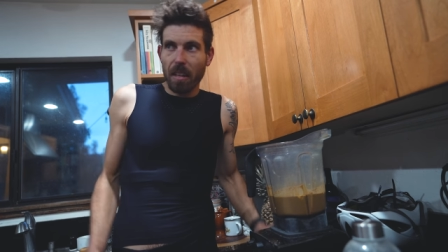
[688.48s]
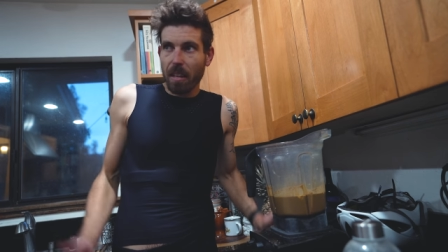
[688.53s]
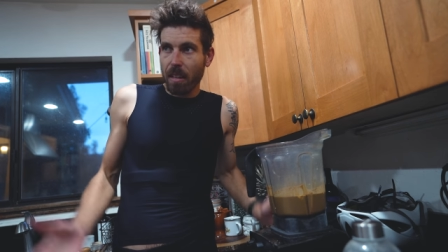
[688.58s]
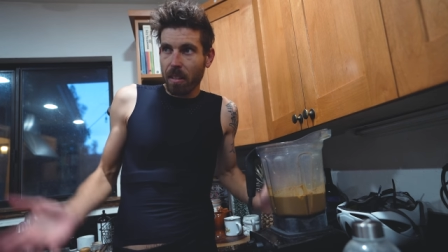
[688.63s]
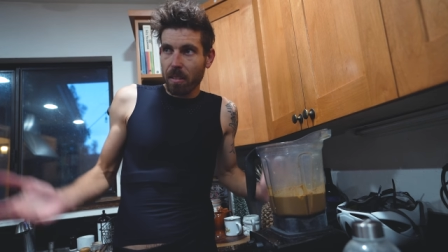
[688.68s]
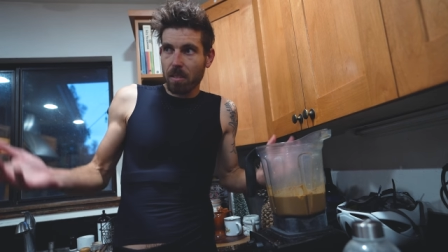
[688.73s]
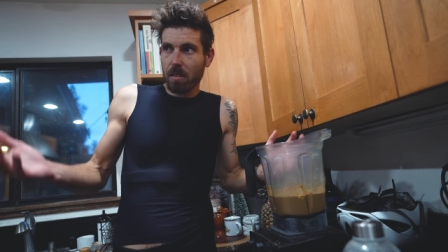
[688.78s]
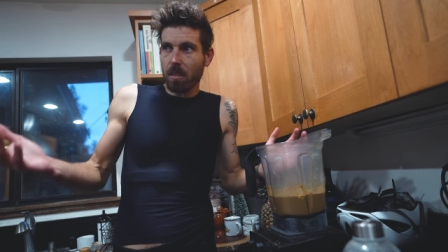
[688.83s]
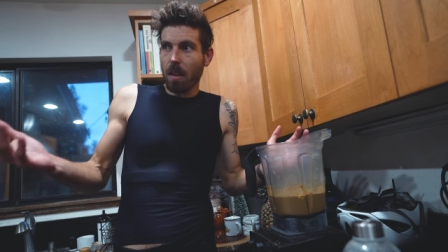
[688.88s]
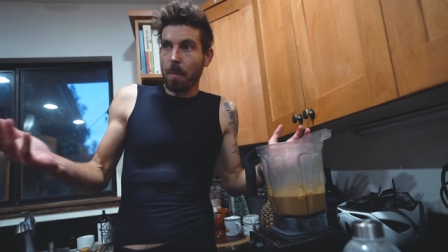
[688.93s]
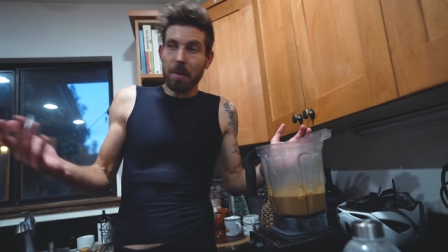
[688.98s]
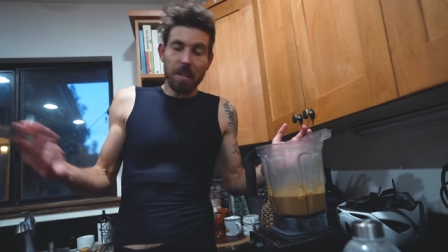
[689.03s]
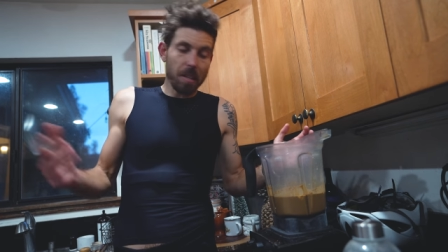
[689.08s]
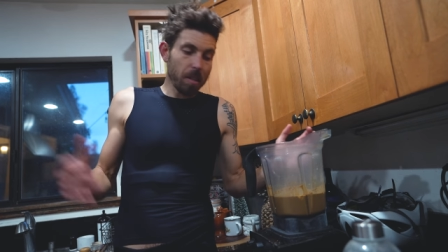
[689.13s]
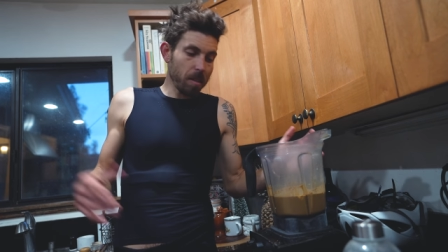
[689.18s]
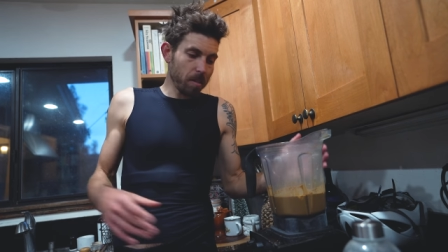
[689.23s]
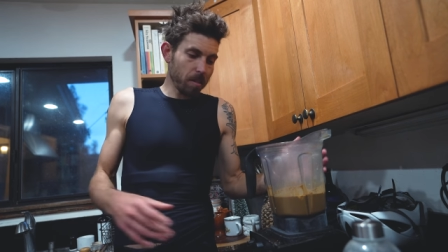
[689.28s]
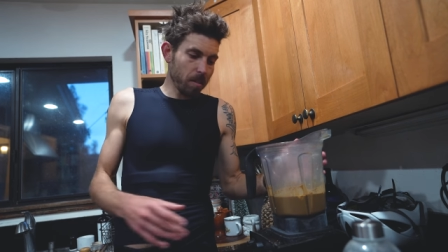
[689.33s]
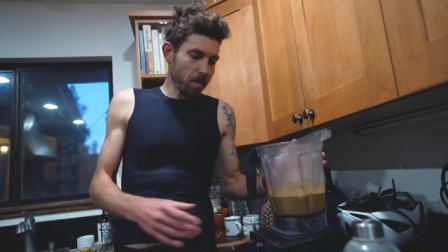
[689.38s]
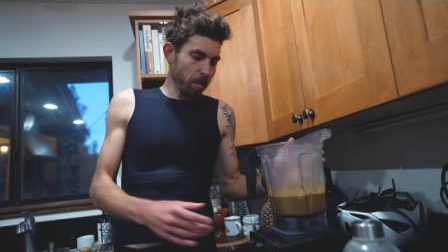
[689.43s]
it's, I
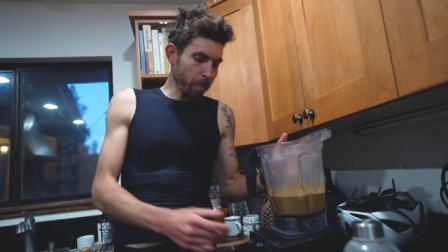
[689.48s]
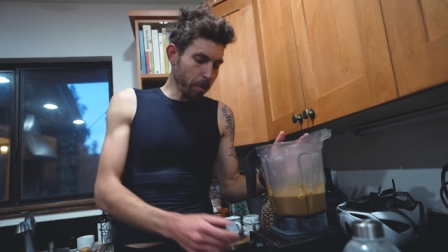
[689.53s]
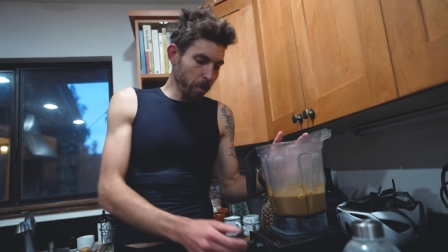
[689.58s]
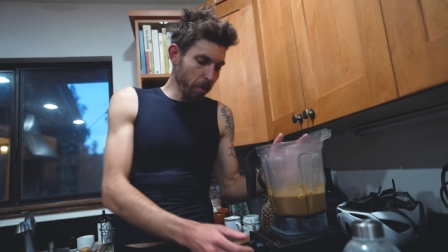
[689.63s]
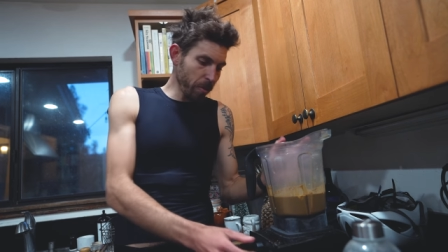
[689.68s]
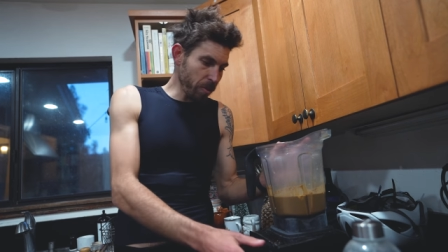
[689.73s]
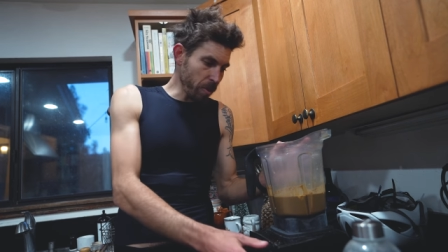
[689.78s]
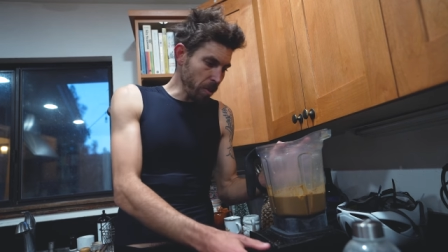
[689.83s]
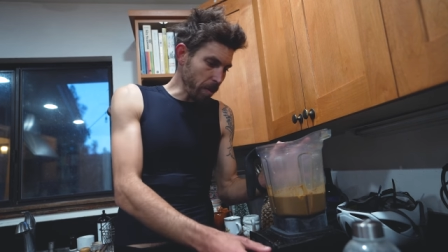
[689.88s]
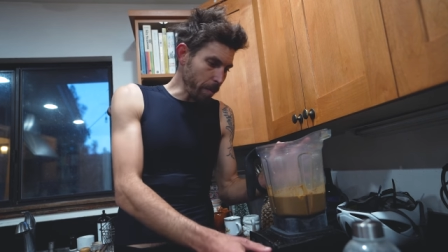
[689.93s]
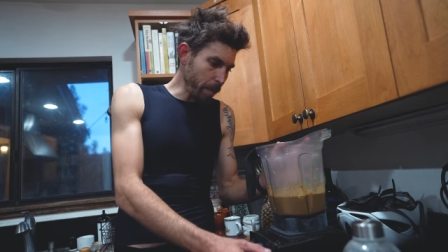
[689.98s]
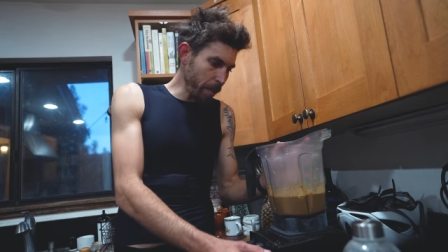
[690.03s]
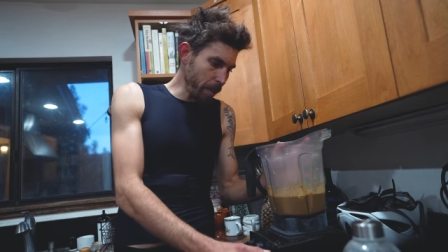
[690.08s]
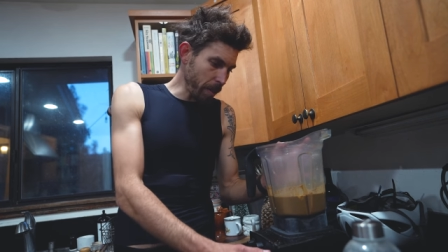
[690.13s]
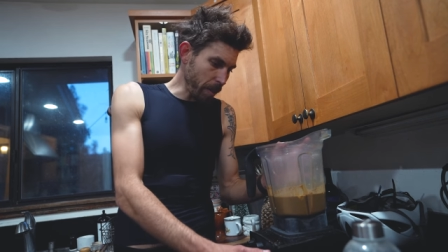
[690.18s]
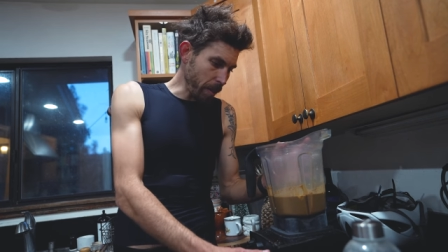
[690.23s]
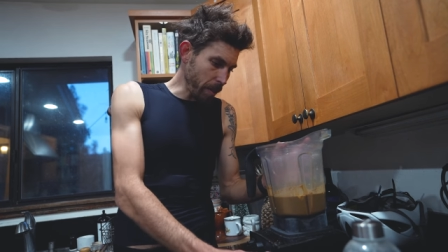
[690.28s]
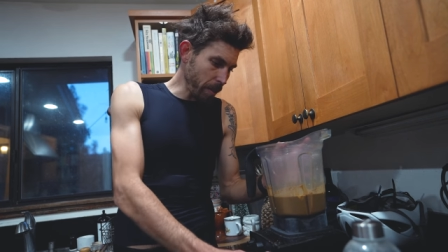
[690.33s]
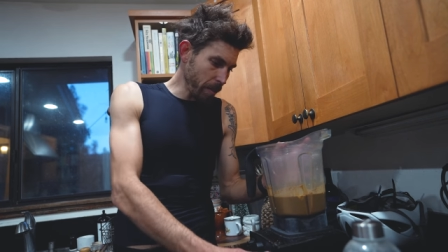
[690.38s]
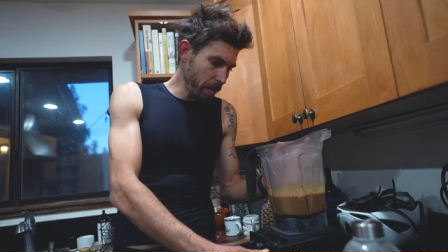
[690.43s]
mean, the proof's in the
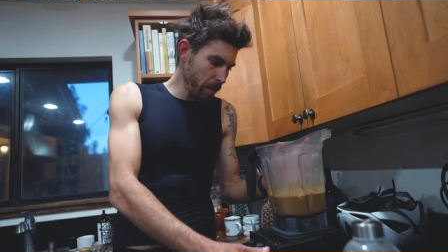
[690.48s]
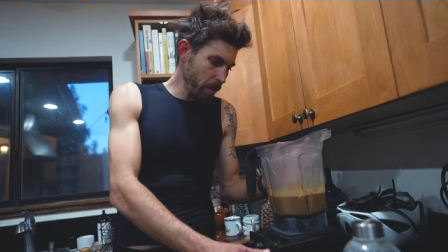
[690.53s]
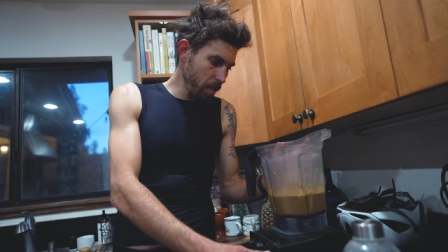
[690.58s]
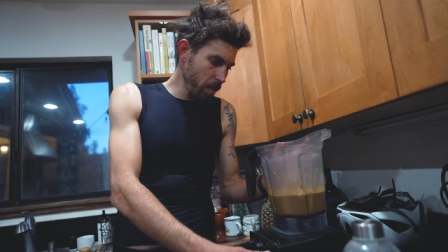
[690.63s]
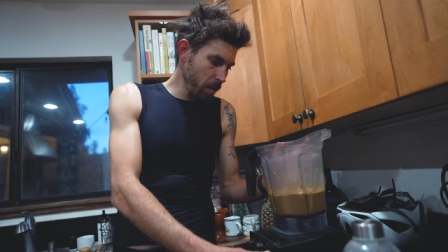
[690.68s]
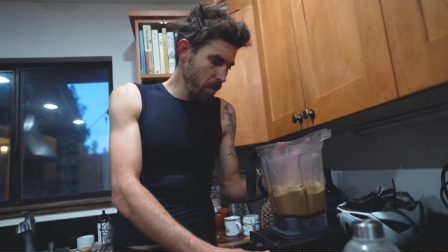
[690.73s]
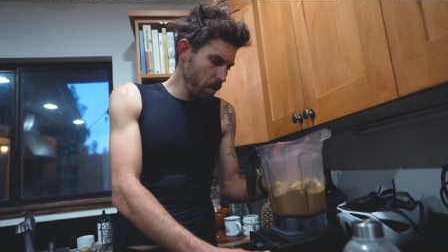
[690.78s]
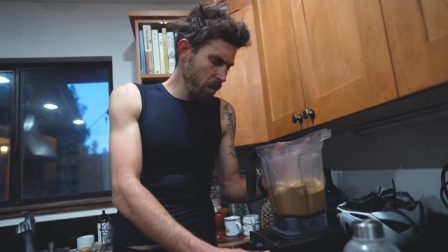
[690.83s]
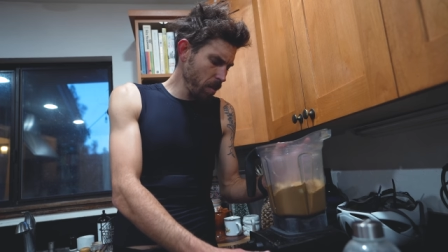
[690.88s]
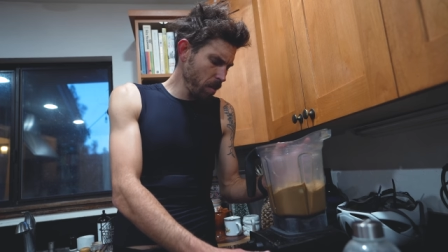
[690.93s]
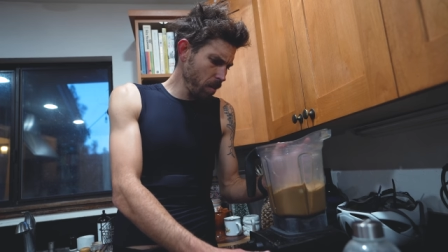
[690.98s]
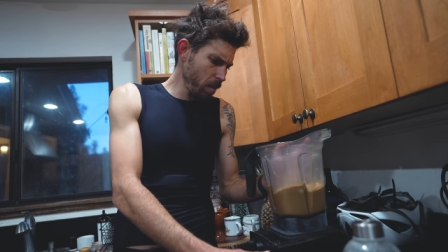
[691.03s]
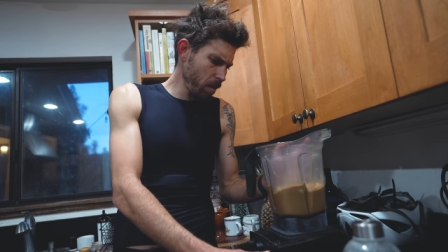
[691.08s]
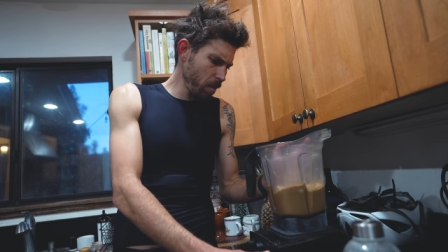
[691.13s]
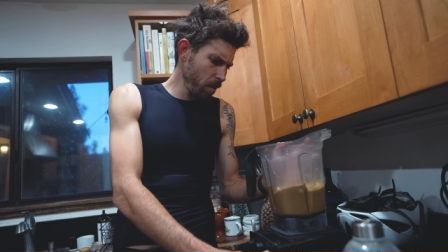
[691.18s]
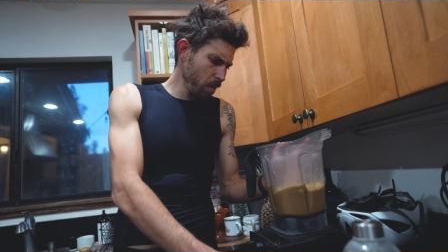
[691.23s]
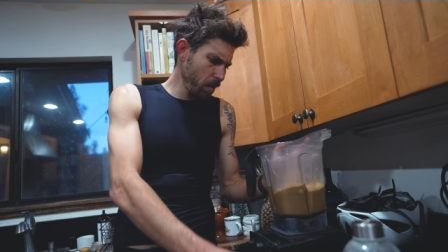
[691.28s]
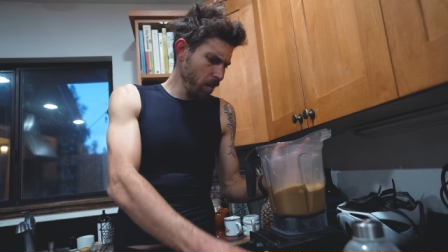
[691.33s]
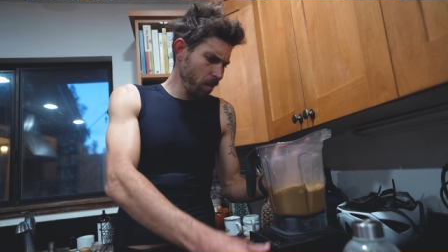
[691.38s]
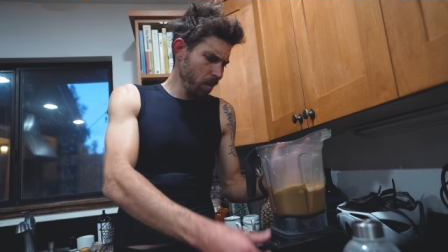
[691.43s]
pudding.
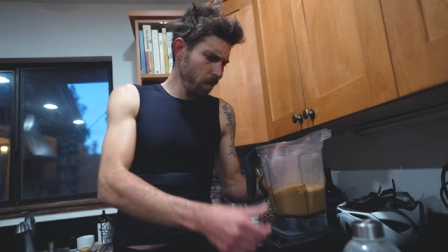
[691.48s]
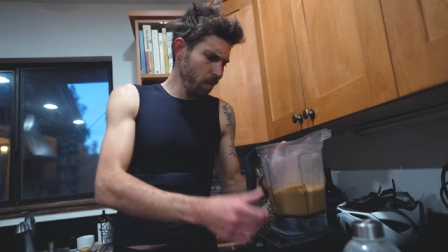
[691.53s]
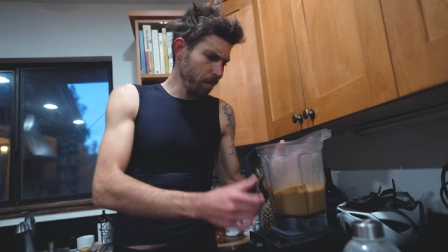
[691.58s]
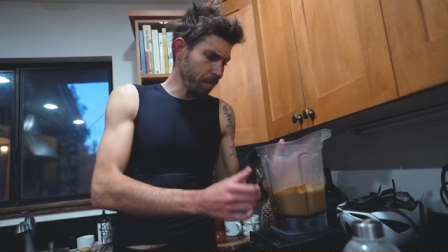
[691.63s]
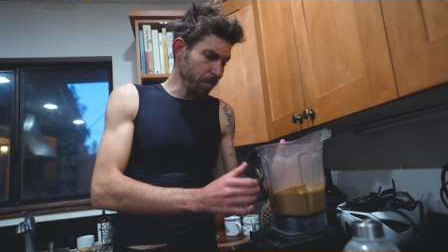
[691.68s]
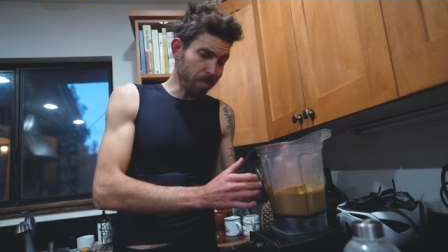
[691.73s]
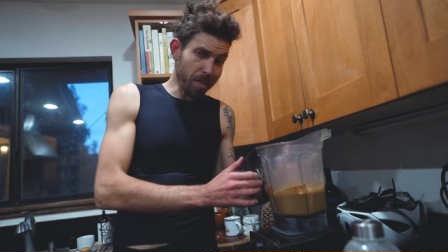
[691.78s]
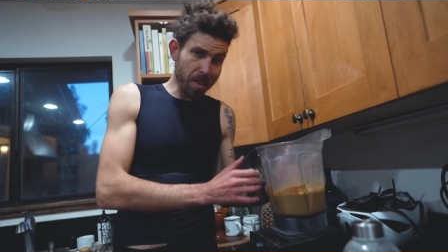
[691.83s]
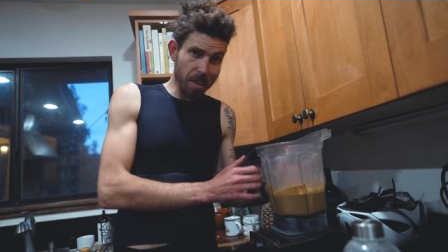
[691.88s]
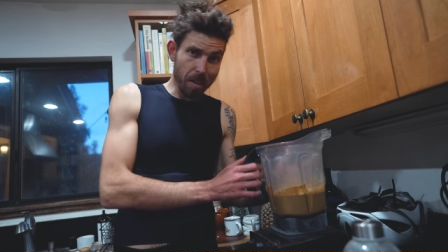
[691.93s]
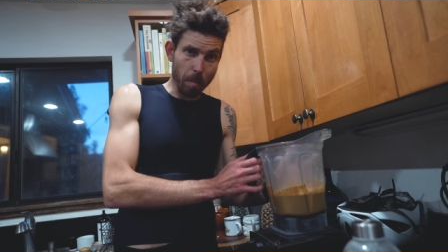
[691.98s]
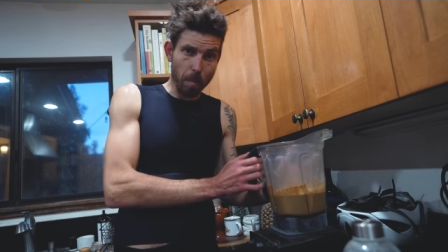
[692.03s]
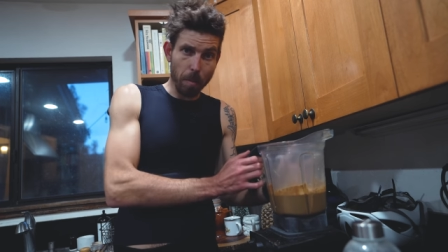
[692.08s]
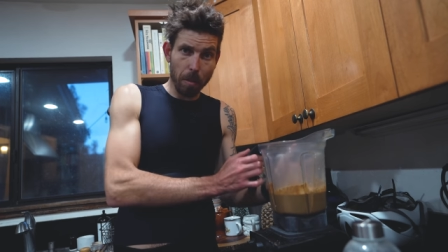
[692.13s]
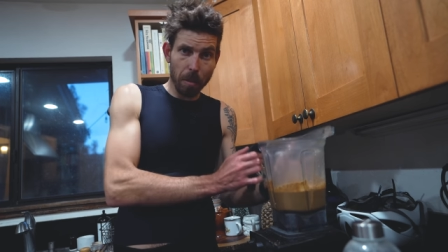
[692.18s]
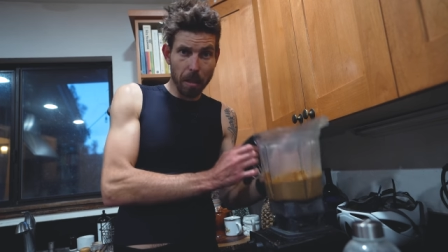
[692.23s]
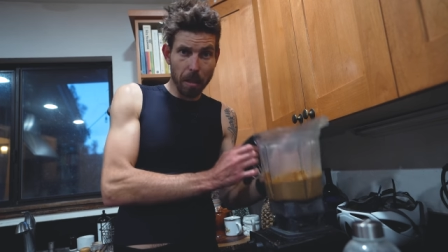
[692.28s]
Vegan